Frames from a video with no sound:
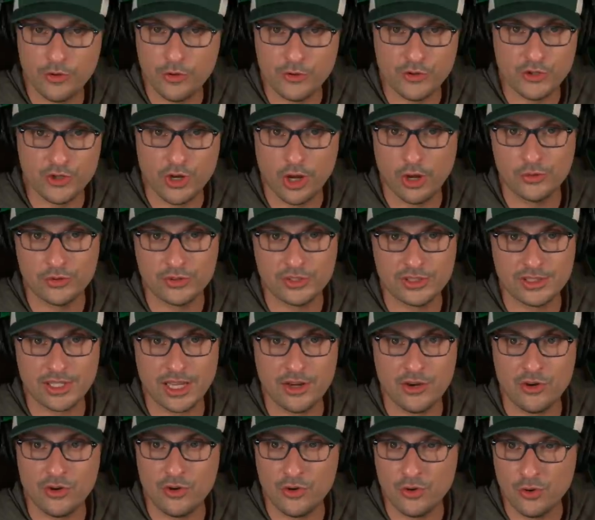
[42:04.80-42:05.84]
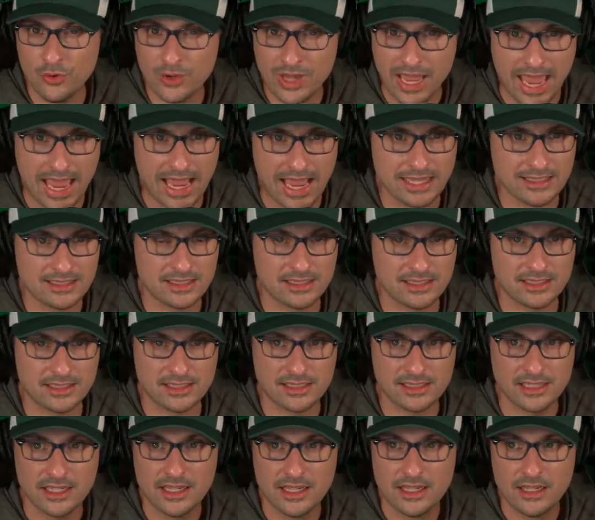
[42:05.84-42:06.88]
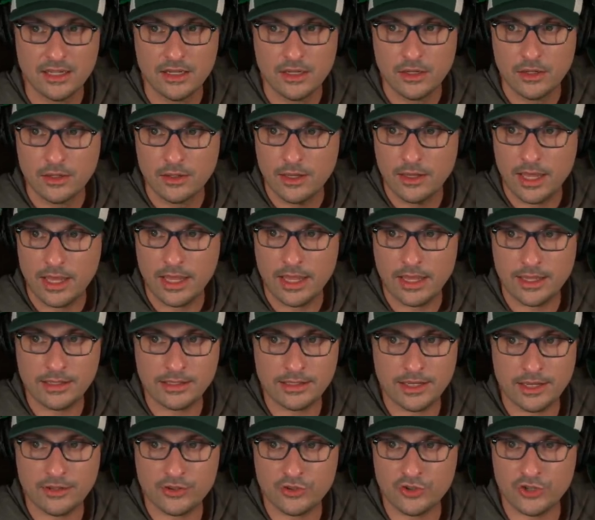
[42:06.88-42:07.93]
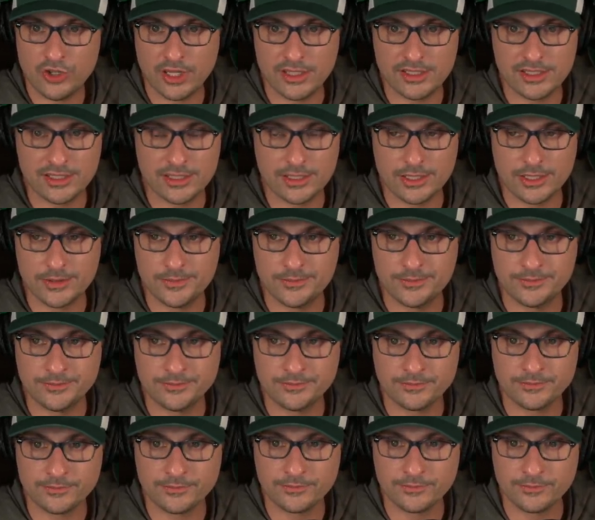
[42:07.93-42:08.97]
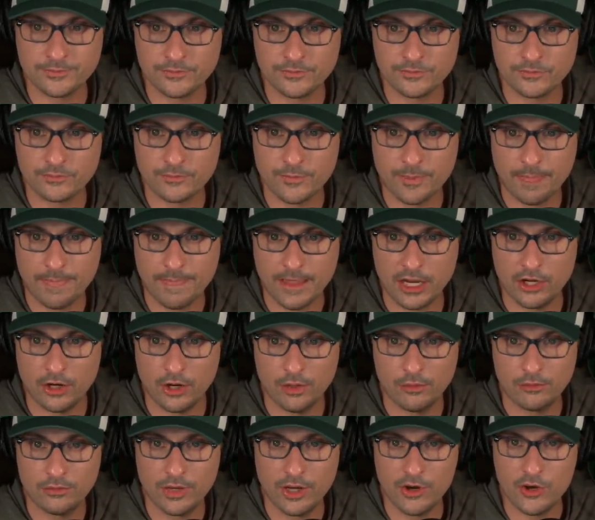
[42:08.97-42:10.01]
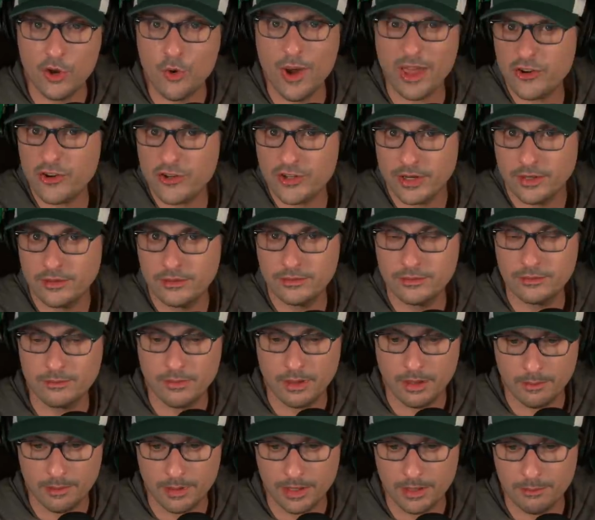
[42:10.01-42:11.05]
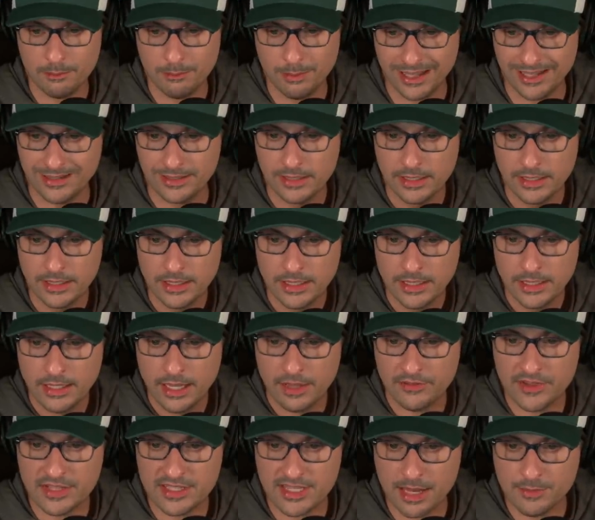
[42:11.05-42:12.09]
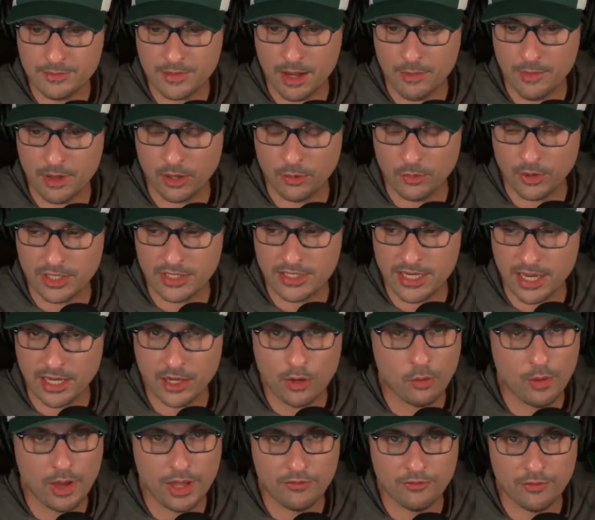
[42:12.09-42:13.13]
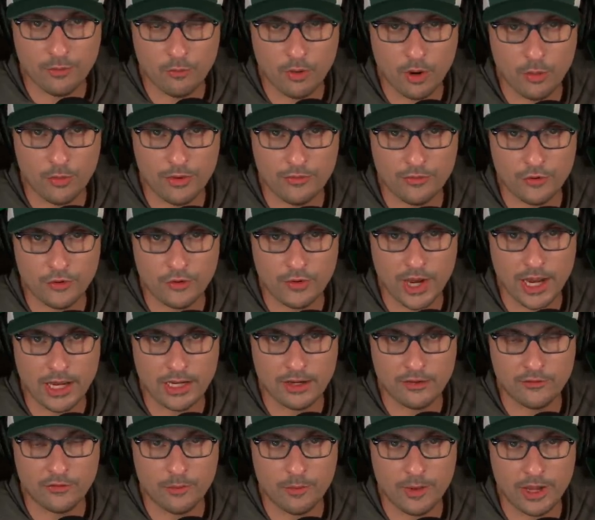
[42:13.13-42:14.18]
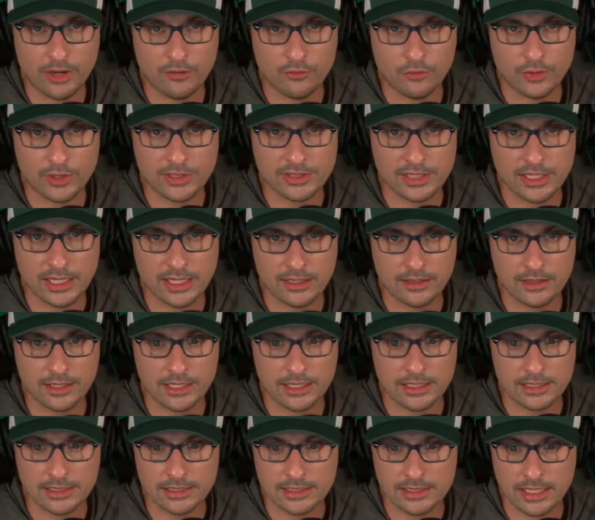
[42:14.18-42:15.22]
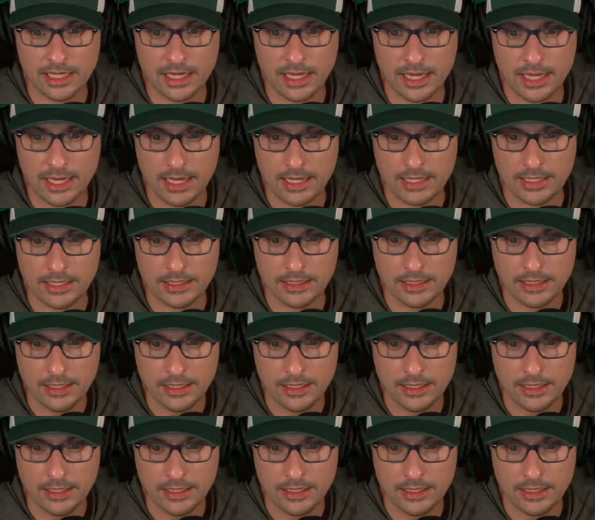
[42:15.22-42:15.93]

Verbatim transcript: new shows and new casts and and just I don't know, a new energy maybe. But at the same time, I don't want to take away from what we've created from Androids and Aliens. I